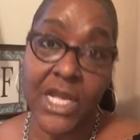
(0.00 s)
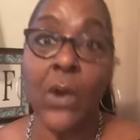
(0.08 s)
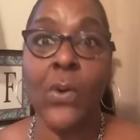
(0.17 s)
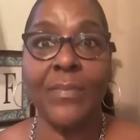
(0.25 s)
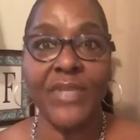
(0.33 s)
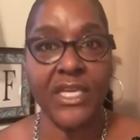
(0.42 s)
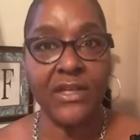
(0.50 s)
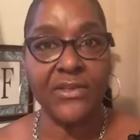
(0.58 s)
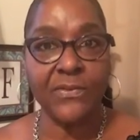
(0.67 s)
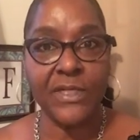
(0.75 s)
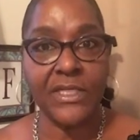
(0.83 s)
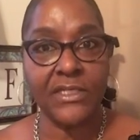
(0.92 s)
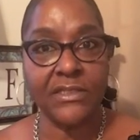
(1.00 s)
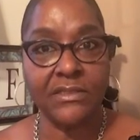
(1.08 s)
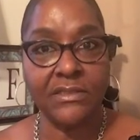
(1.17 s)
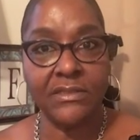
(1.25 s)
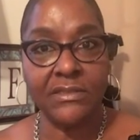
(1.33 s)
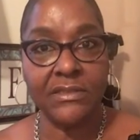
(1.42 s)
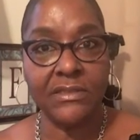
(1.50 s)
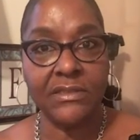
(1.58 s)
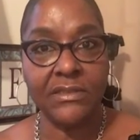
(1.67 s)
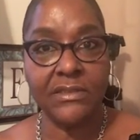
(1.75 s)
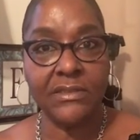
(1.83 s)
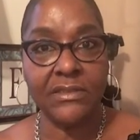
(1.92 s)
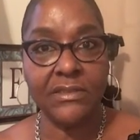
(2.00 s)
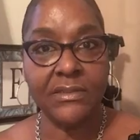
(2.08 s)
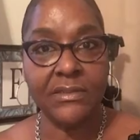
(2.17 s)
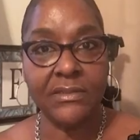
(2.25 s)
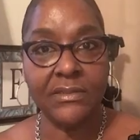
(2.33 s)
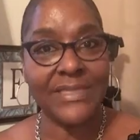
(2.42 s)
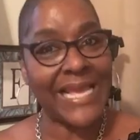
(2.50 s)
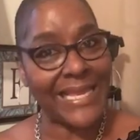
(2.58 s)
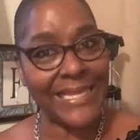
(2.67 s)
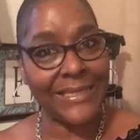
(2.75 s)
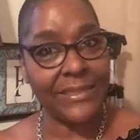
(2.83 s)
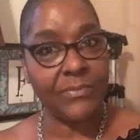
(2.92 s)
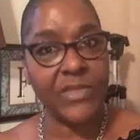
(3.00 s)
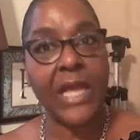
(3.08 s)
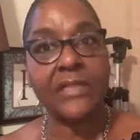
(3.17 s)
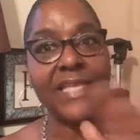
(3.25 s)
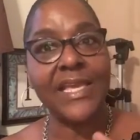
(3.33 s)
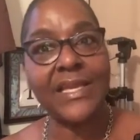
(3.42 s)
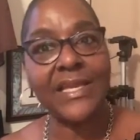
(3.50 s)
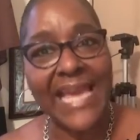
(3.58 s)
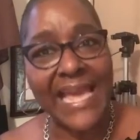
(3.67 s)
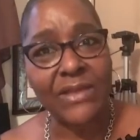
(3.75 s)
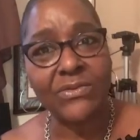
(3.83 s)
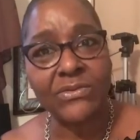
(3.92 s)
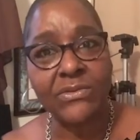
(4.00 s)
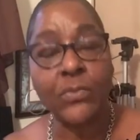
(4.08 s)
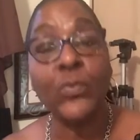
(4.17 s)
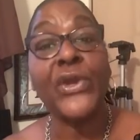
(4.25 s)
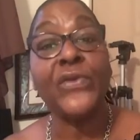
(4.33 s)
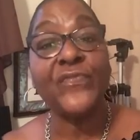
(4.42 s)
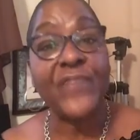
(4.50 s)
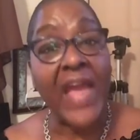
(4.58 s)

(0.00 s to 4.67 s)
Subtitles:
Oh, I'm the only one? Damn, y'all take account real